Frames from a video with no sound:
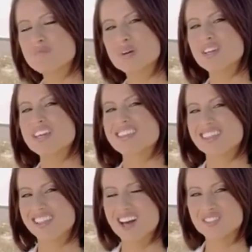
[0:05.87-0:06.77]
building in
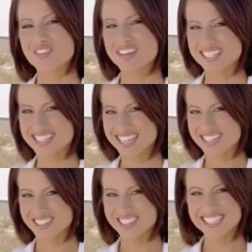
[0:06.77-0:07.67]
the Las Vegas
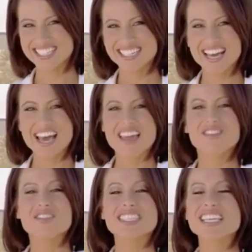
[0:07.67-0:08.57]
desert.
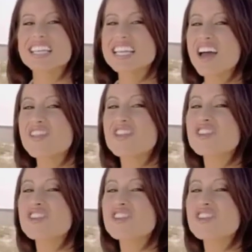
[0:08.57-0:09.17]
The facility on the other